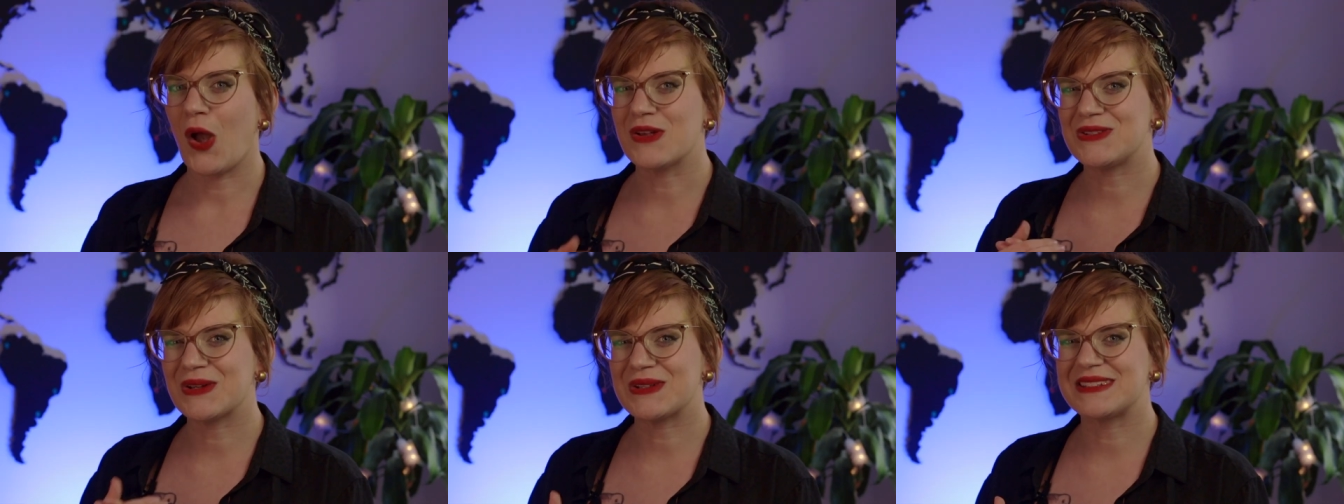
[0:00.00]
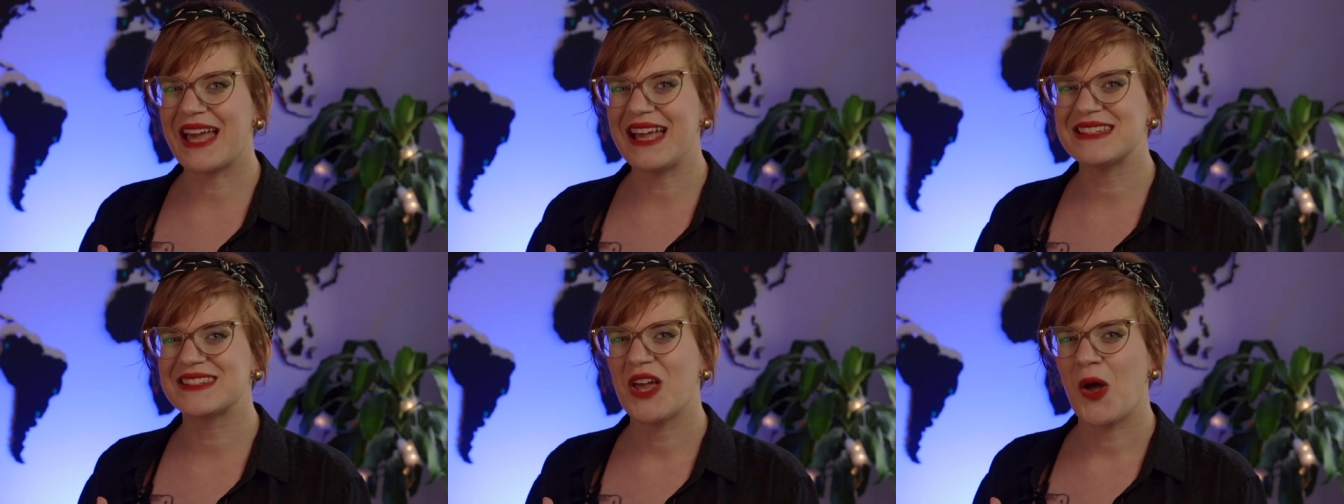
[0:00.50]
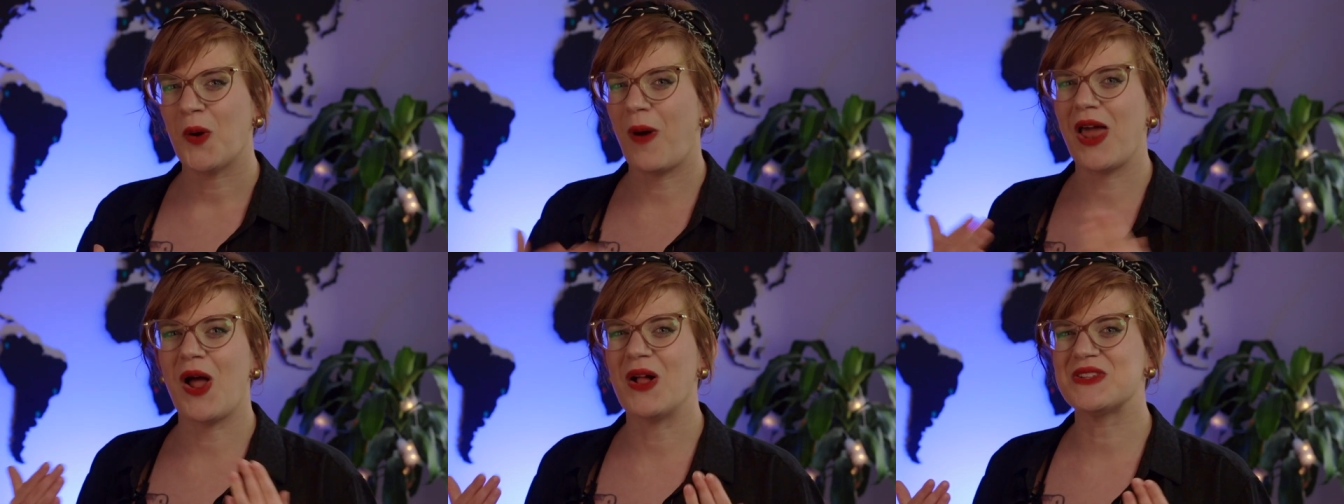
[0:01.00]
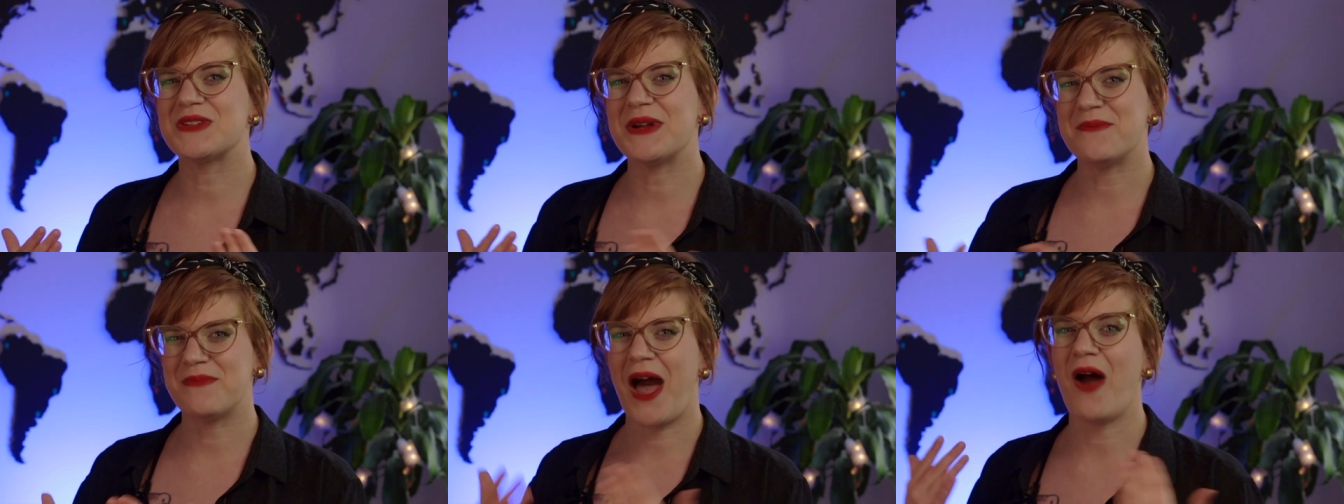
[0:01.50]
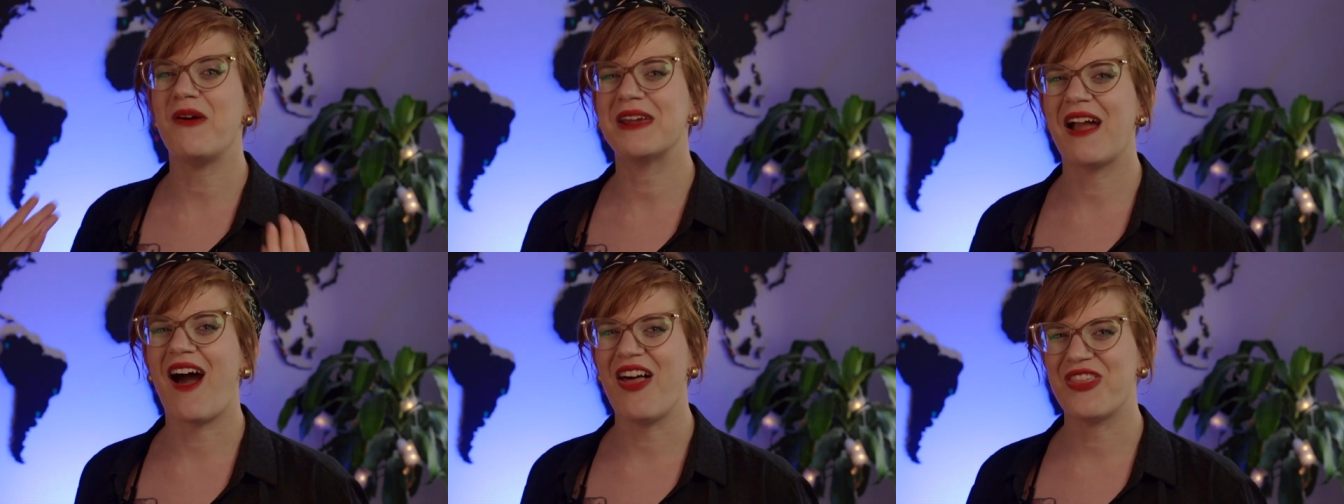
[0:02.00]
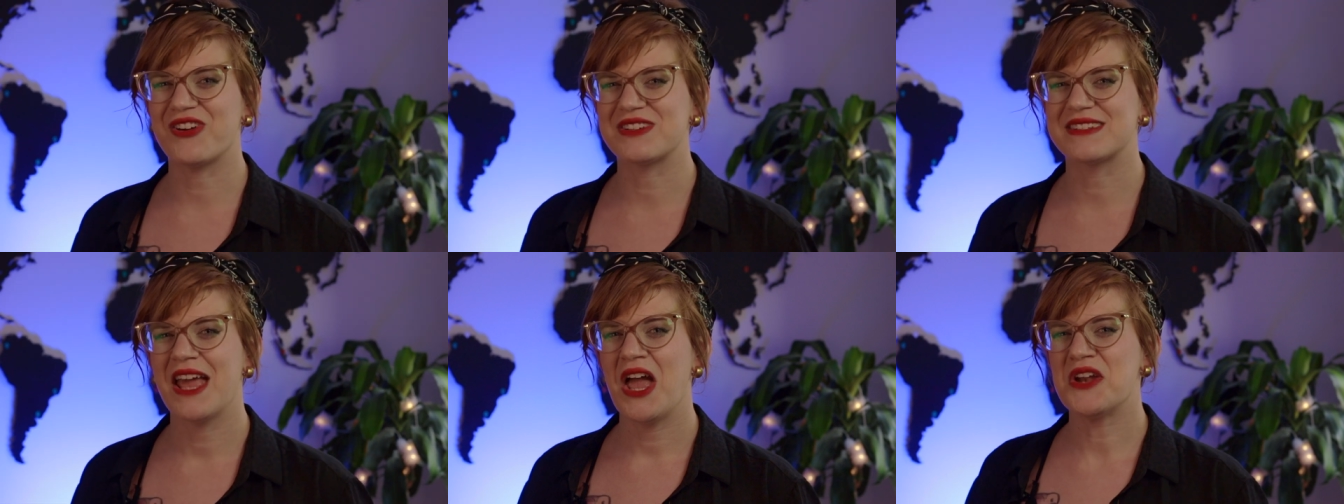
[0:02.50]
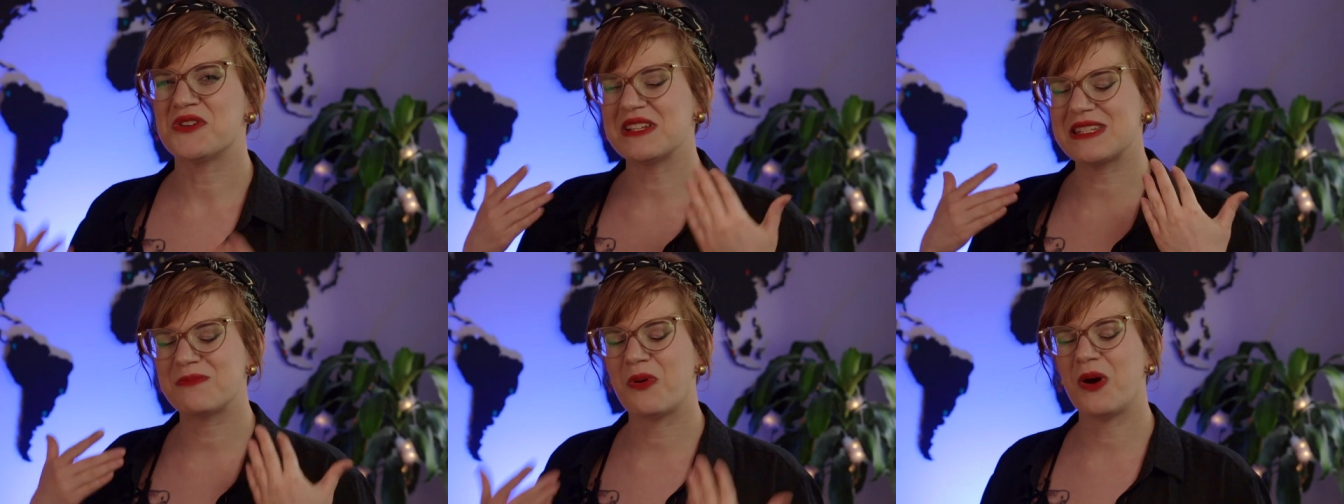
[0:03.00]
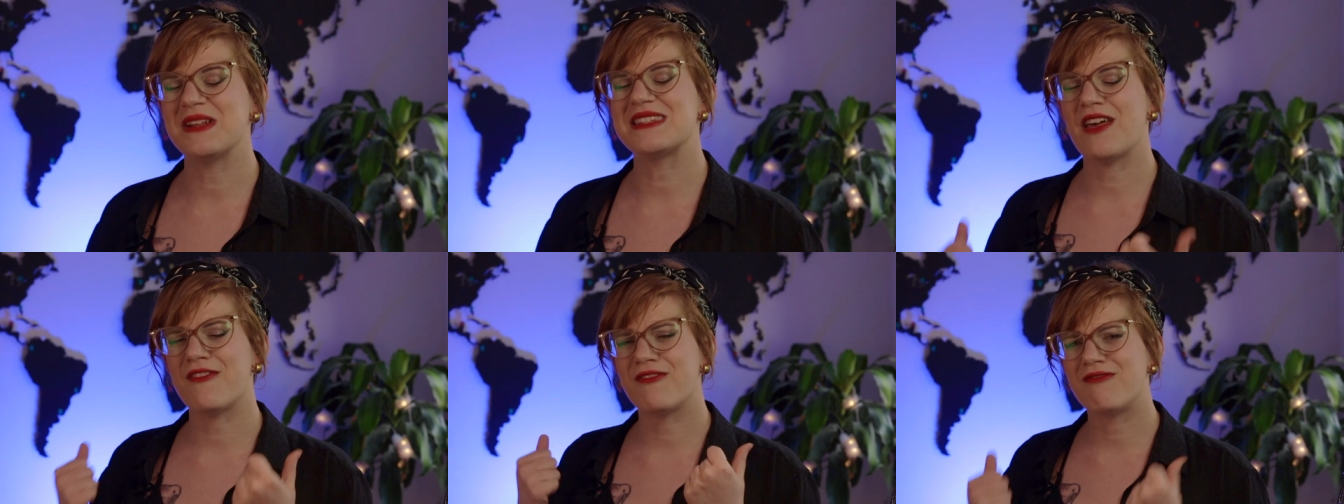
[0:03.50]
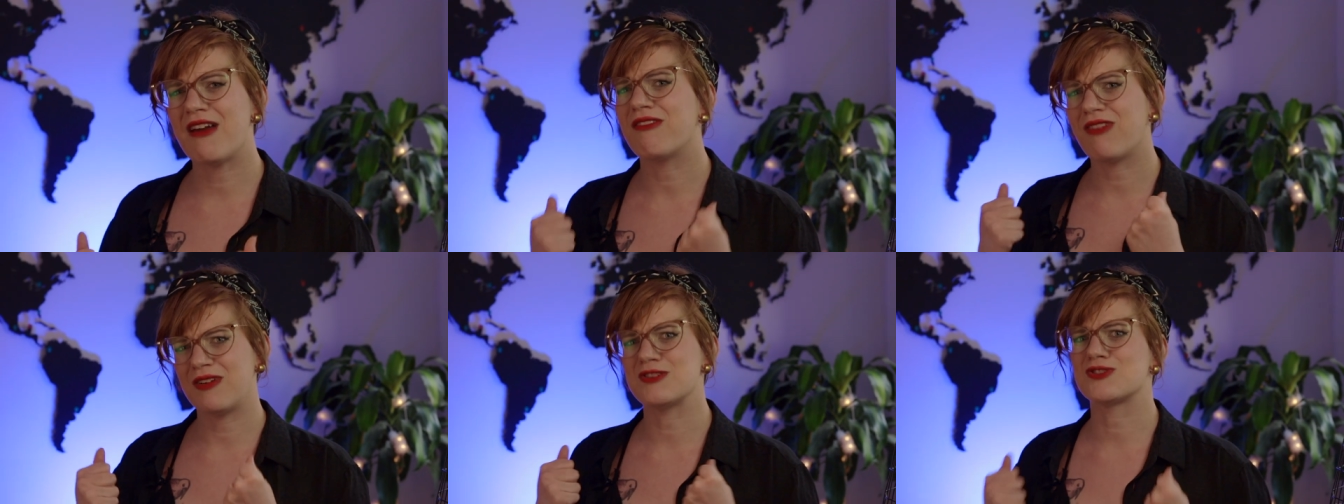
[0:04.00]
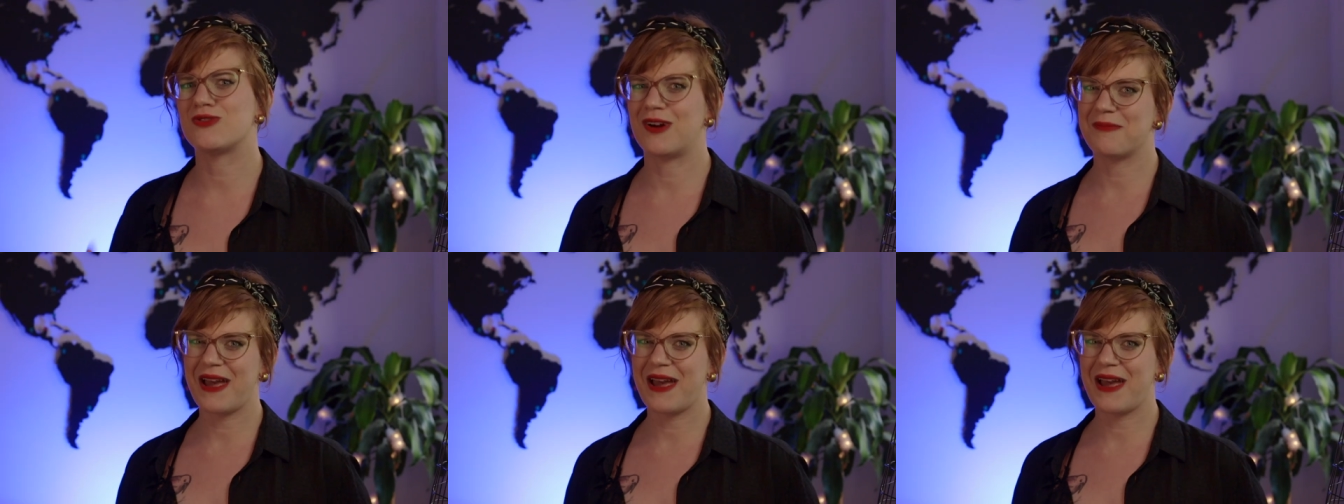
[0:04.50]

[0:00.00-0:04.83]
Her success while also empowering others, transports a very, very strong